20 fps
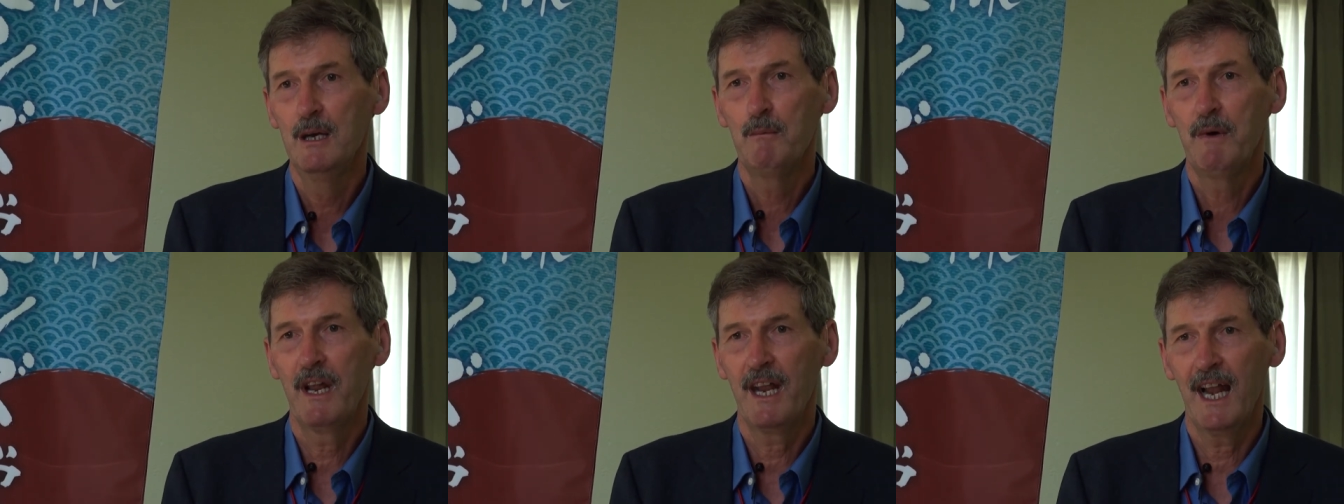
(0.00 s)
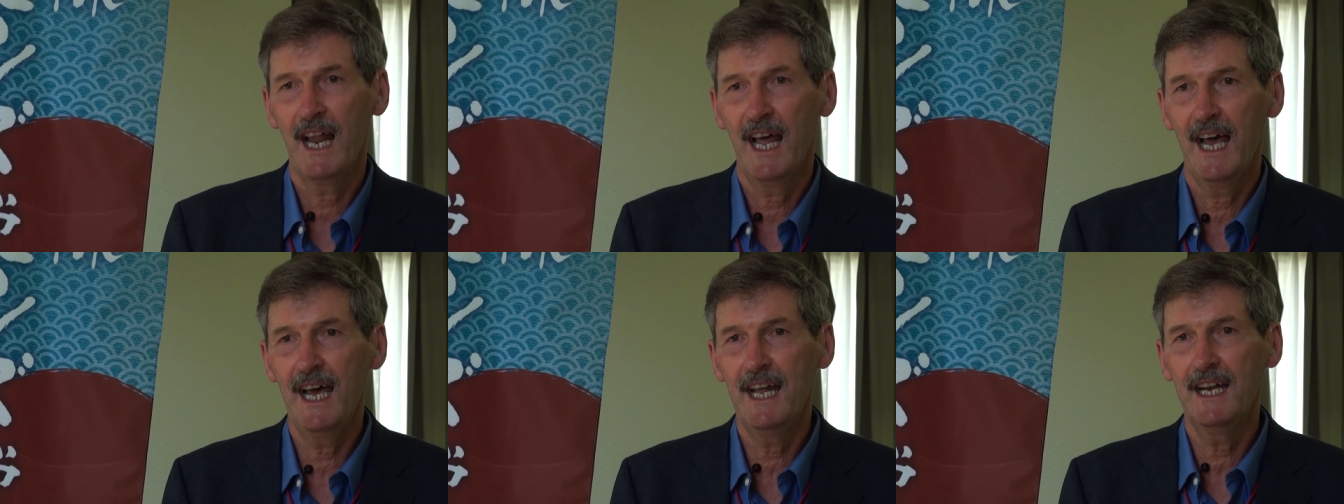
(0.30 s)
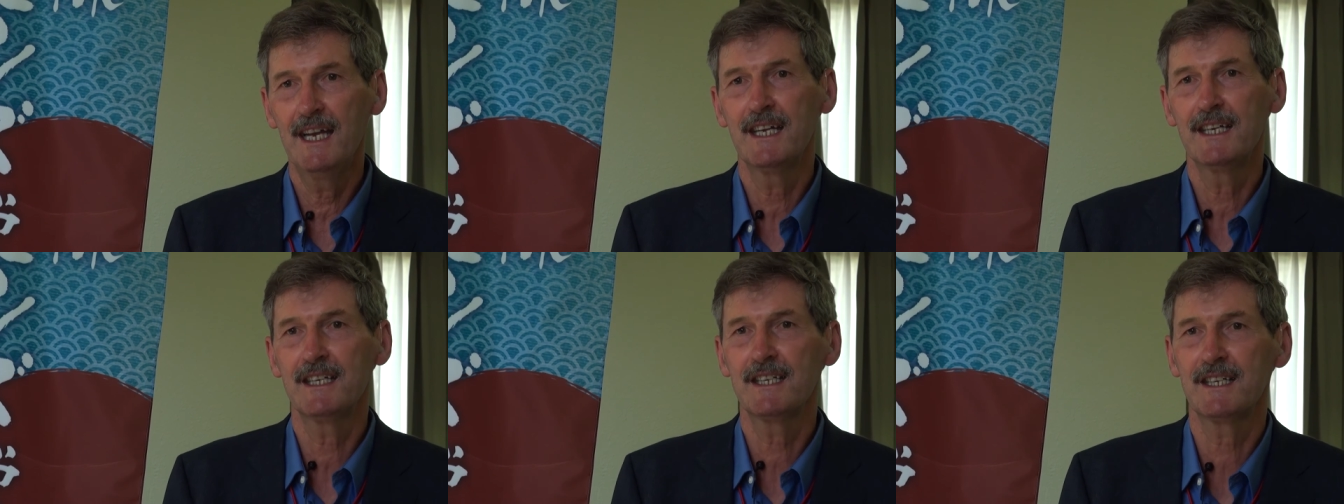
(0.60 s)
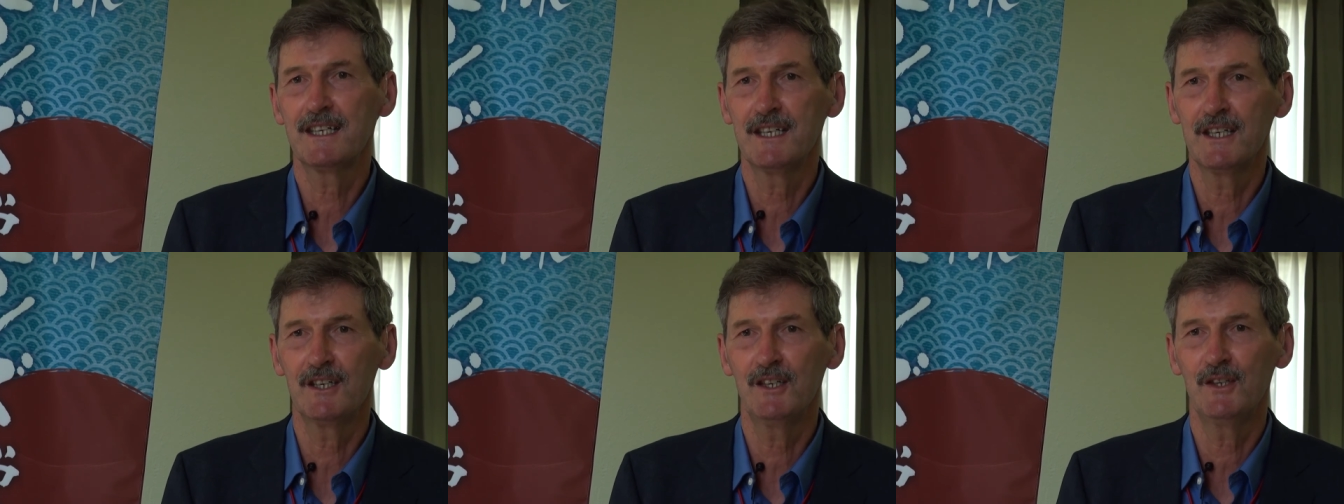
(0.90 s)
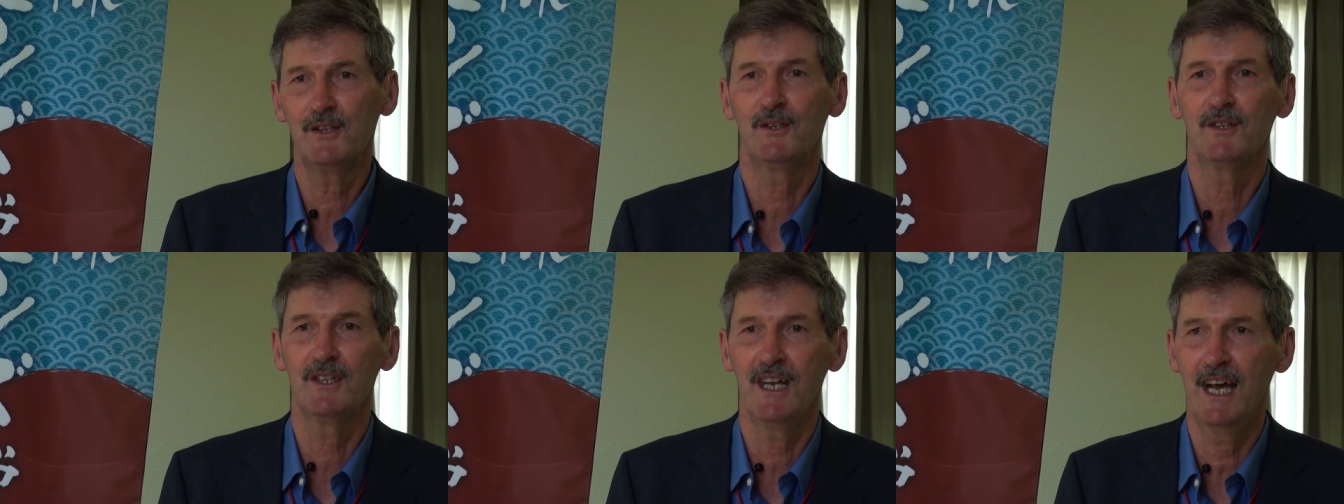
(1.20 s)
But land is
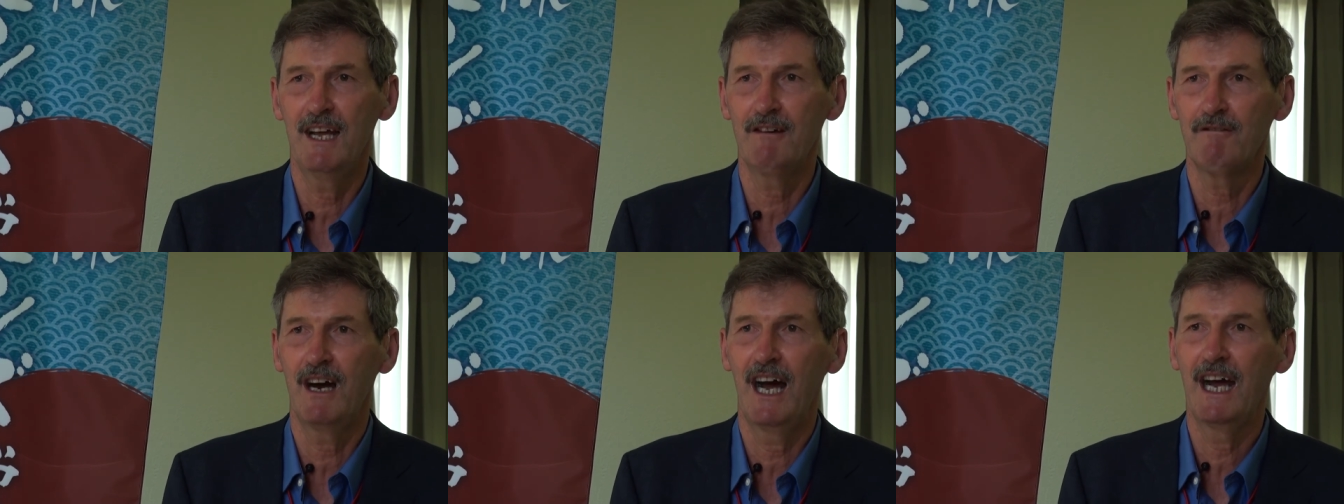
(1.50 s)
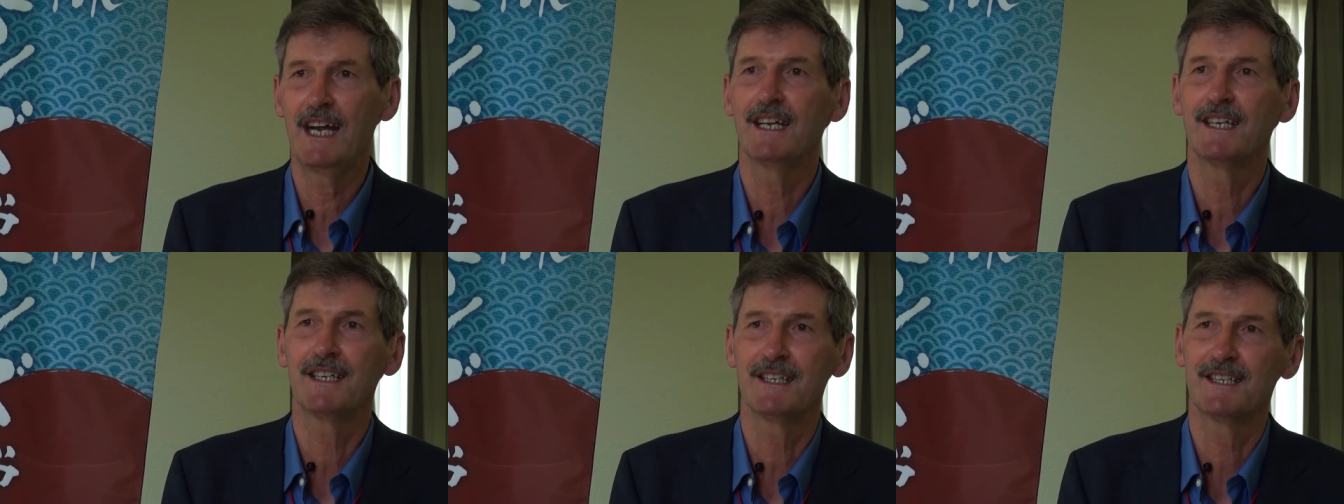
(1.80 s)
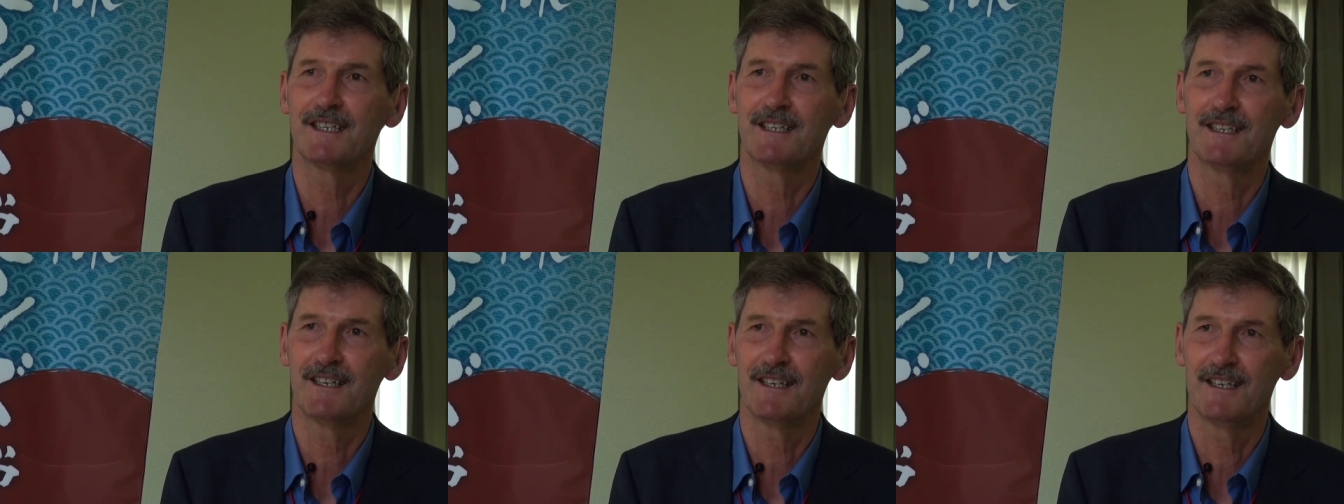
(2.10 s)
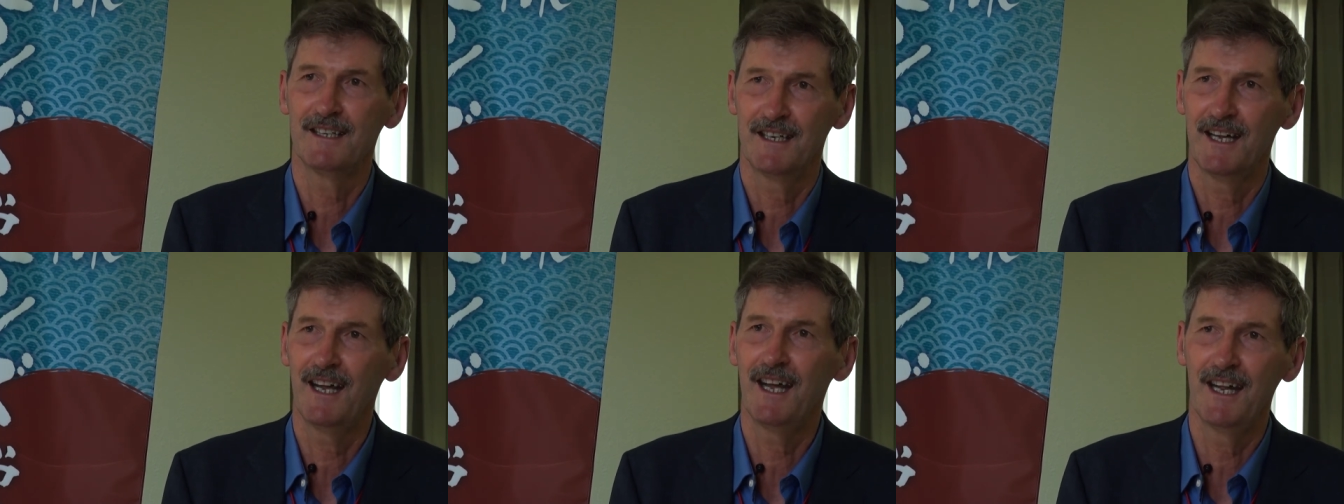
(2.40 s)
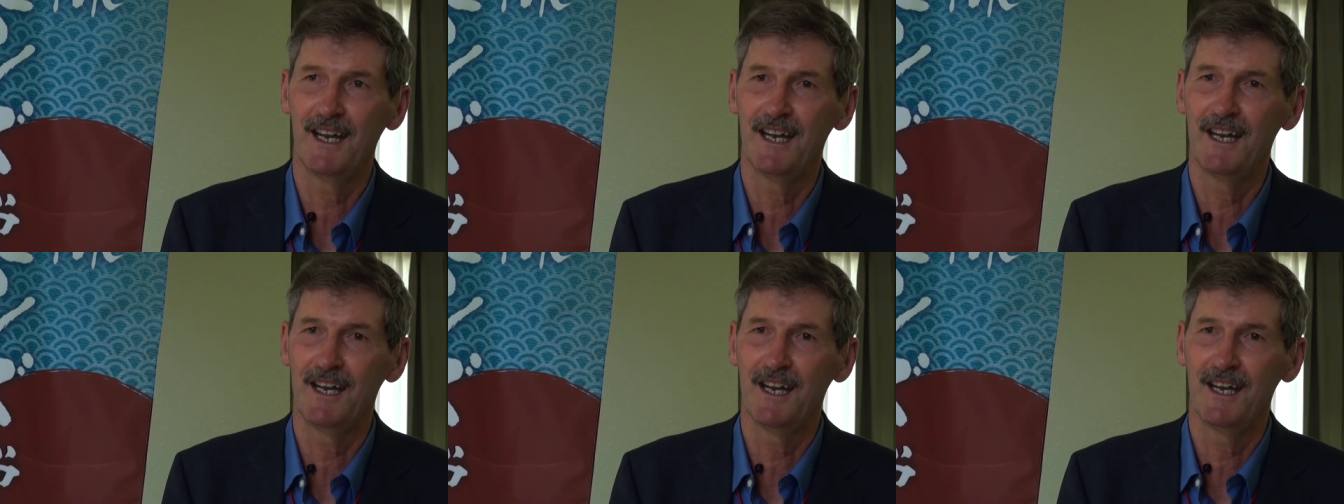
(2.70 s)
still, land rights
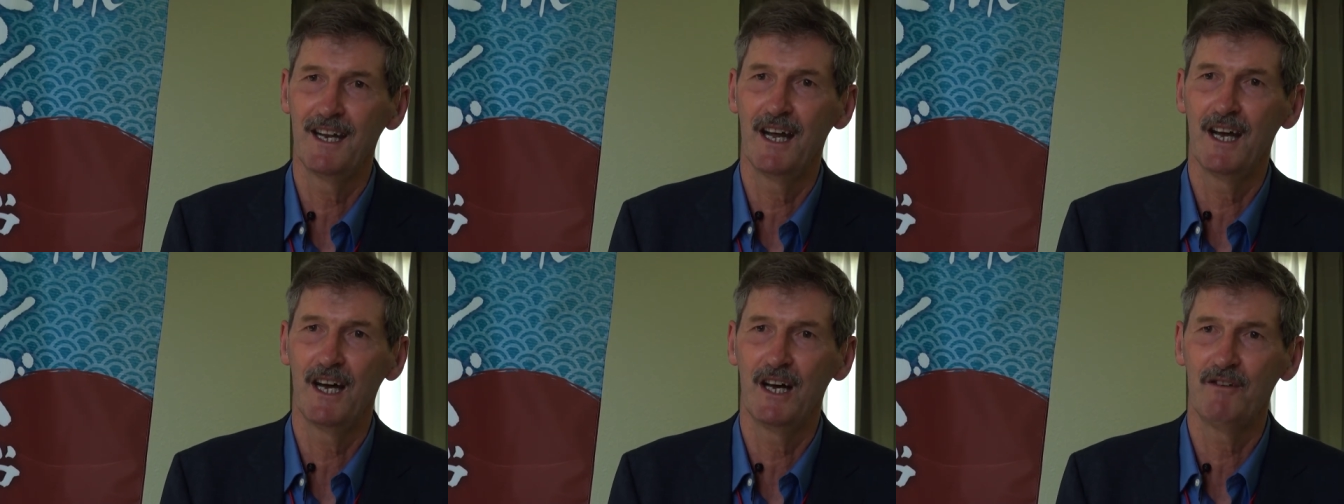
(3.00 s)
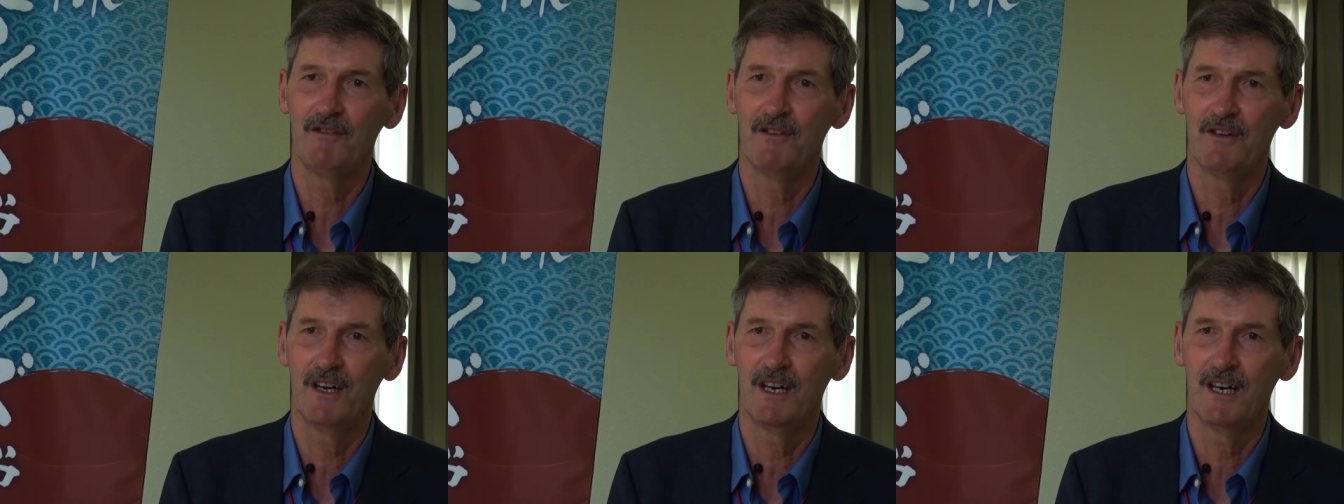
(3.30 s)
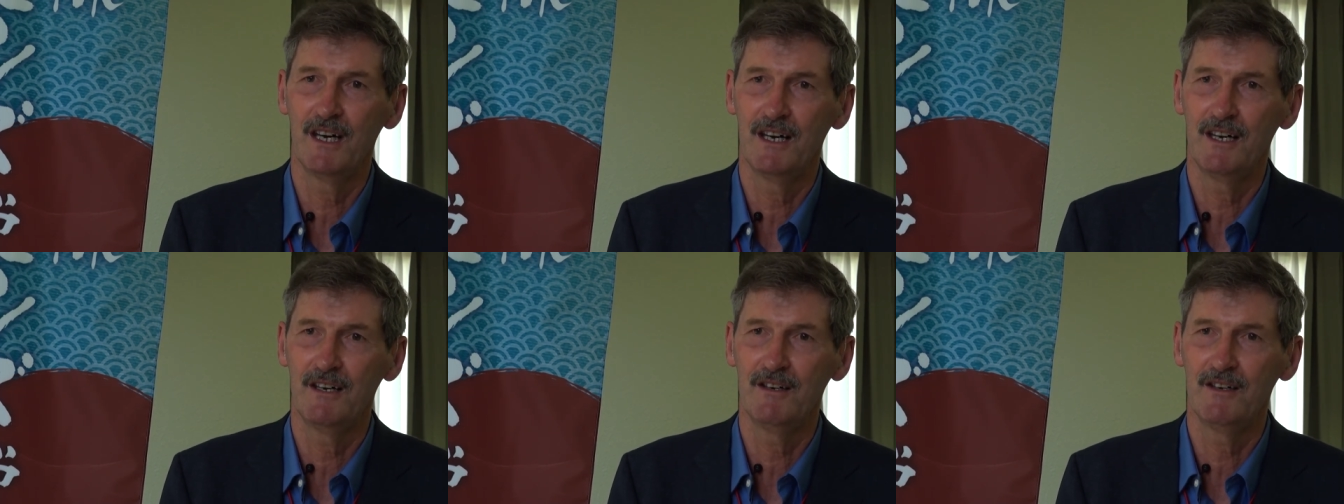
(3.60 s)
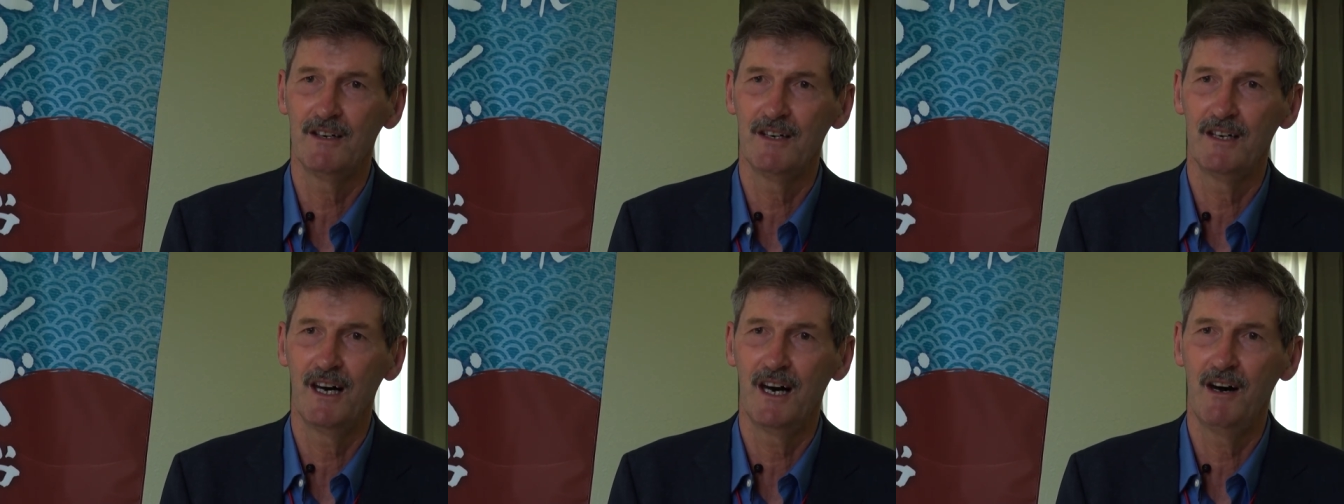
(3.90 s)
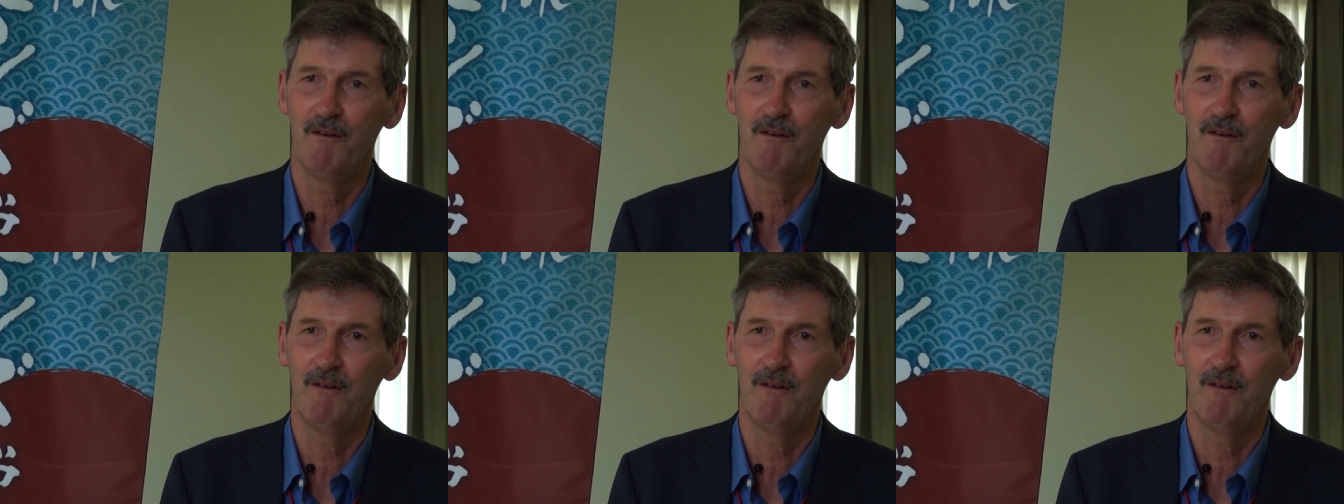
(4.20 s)
and of, uh,